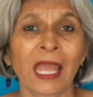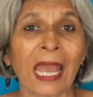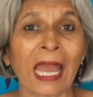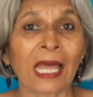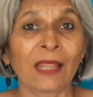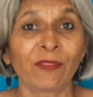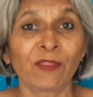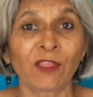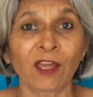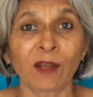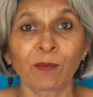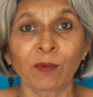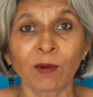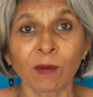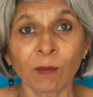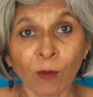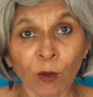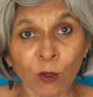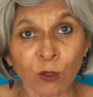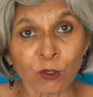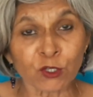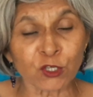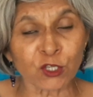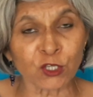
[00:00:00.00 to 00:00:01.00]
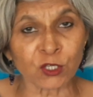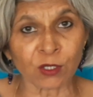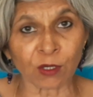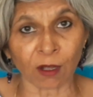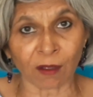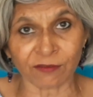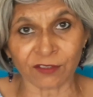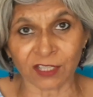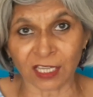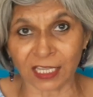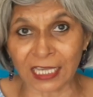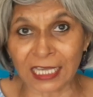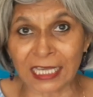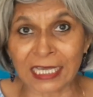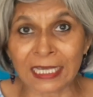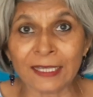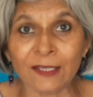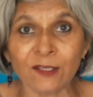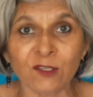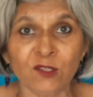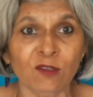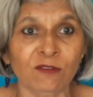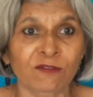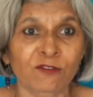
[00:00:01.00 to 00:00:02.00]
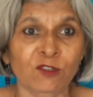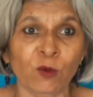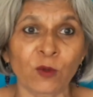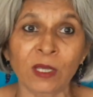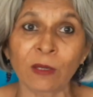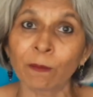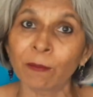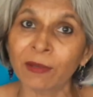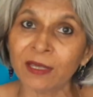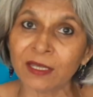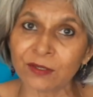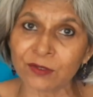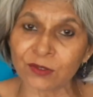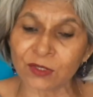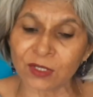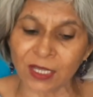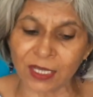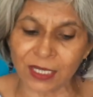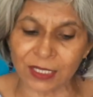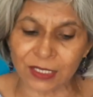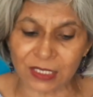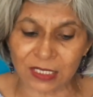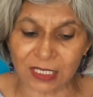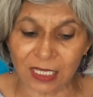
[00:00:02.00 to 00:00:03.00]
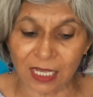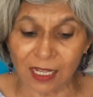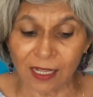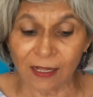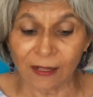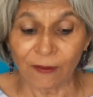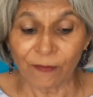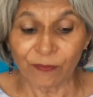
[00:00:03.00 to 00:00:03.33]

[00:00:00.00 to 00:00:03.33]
and their promotion of the ease of doing business,